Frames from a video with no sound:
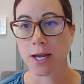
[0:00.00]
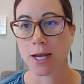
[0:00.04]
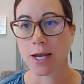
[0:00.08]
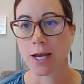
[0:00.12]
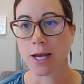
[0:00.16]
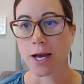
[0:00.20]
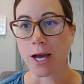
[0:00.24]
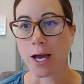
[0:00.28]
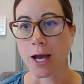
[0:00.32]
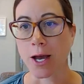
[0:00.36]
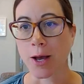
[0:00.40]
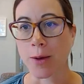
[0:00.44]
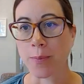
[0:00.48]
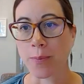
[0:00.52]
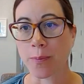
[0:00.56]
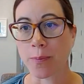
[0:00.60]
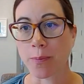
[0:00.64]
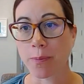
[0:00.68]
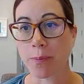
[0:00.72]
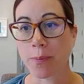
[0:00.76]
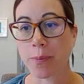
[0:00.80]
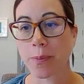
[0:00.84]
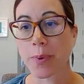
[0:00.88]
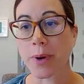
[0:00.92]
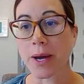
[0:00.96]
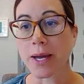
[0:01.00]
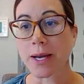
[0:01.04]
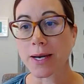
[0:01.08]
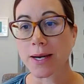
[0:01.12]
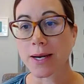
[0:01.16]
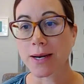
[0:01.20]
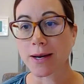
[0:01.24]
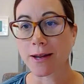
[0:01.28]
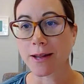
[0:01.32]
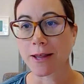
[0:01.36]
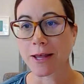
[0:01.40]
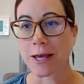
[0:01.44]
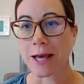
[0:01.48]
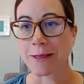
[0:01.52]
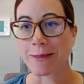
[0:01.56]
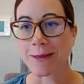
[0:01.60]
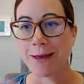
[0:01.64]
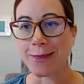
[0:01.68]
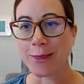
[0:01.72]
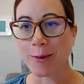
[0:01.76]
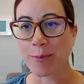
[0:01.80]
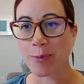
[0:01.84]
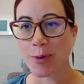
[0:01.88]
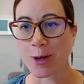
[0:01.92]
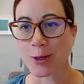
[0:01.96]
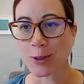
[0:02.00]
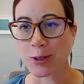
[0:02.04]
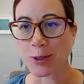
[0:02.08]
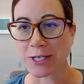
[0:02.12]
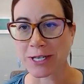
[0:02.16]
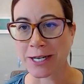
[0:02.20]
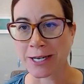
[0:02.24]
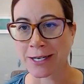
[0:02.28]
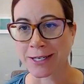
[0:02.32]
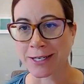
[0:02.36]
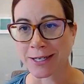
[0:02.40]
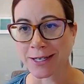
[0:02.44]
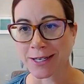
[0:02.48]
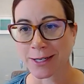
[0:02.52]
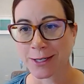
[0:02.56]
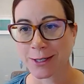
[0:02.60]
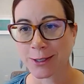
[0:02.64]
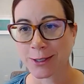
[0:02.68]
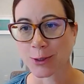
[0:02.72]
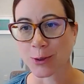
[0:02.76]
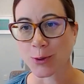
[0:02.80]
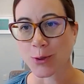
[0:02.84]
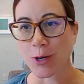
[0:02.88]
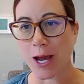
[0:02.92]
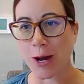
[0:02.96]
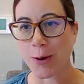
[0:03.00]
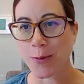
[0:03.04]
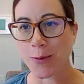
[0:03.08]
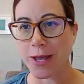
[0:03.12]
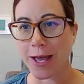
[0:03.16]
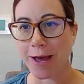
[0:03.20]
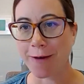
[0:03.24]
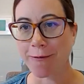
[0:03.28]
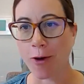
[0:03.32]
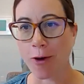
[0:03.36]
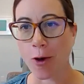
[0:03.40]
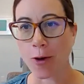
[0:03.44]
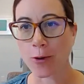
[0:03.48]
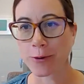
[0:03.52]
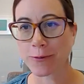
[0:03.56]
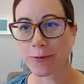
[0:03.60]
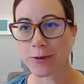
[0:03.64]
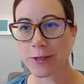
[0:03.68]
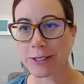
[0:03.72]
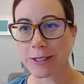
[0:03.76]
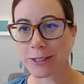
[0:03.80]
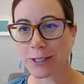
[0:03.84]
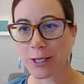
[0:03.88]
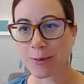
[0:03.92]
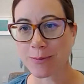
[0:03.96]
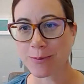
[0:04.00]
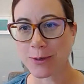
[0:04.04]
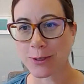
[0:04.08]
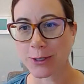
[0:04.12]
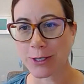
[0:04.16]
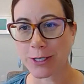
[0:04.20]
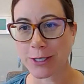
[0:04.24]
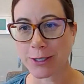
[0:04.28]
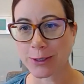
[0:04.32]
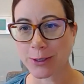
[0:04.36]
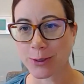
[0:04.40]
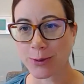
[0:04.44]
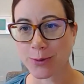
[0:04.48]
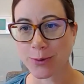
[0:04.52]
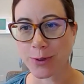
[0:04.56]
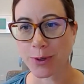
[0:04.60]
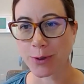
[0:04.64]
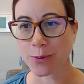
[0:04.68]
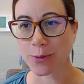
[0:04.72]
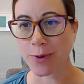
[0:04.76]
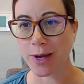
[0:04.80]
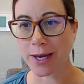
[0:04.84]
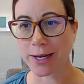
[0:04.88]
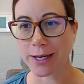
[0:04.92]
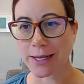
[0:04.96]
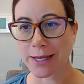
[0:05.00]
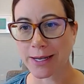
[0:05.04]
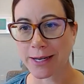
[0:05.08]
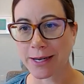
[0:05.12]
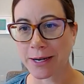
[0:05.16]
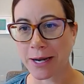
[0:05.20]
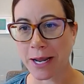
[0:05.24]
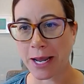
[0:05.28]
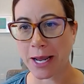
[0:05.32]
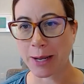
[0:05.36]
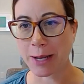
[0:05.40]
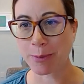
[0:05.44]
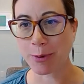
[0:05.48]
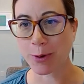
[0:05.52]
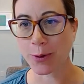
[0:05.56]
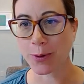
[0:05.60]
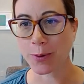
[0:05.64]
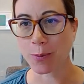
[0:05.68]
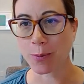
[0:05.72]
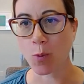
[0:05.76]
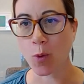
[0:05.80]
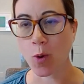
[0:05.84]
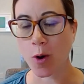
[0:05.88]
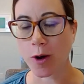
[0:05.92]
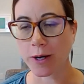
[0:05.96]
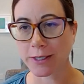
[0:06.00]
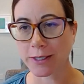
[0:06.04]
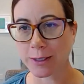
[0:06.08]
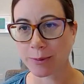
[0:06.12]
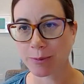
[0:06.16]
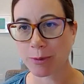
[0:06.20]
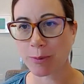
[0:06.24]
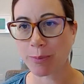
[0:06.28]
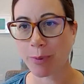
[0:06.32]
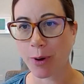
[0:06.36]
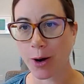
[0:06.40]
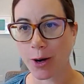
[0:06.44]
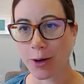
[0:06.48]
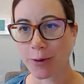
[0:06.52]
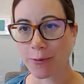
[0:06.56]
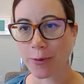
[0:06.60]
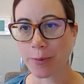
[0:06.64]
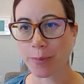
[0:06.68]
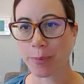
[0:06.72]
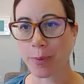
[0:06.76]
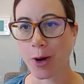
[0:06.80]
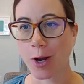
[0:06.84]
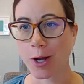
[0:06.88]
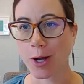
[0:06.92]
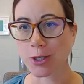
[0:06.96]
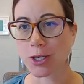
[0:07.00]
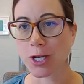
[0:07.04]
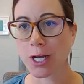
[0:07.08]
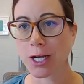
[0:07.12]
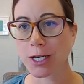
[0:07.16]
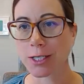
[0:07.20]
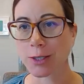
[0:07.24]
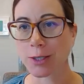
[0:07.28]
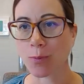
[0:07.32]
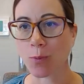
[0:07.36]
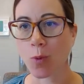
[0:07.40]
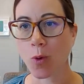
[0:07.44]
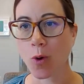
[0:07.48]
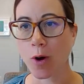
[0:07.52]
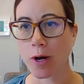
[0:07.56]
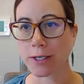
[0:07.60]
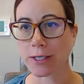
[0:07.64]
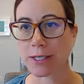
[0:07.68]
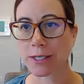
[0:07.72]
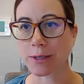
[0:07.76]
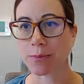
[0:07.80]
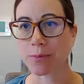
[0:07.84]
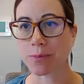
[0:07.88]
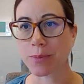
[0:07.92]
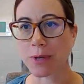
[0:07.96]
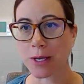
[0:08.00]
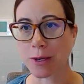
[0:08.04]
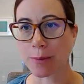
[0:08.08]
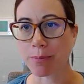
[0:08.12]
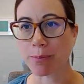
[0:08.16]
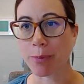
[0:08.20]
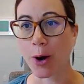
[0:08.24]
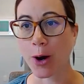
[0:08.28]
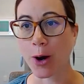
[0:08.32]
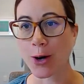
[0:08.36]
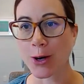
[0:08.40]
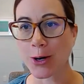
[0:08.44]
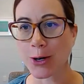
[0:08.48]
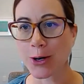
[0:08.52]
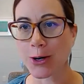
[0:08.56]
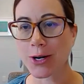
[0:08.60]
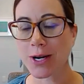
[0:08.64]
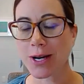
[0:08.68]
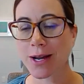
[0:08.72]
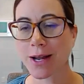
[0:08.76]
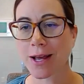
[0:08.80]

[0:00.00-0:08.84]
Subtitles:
And then the project ended. So now we have all of these communities who are ready and able and want to be part of a project and want to be partnered,